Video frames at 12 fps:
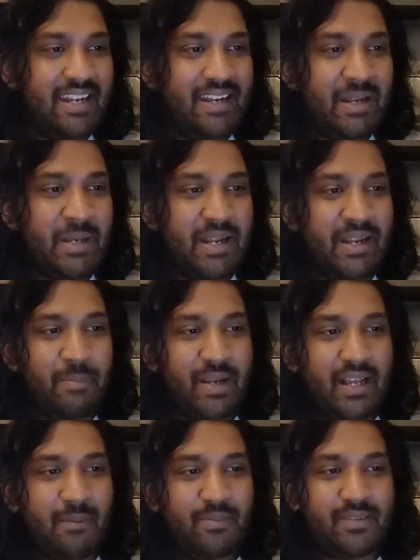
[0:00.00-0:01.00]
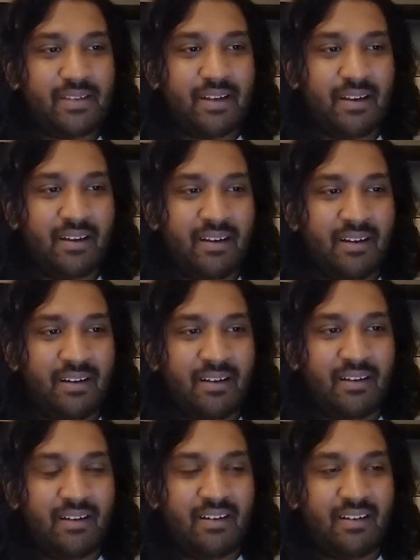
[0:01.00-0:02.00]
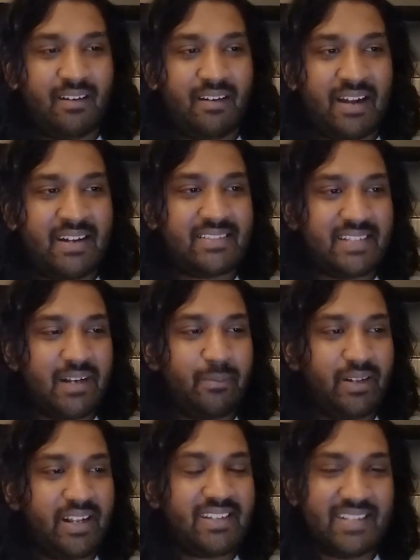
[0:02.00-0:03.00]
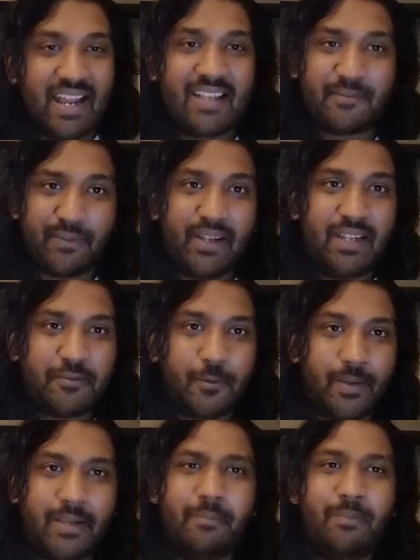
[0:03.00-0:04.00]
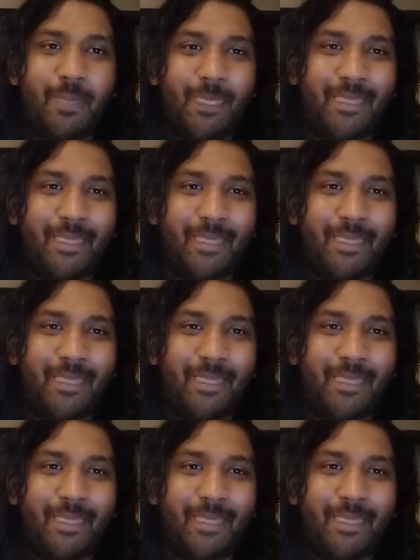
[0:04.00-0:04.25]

it becomes understandable that she has feelings for him.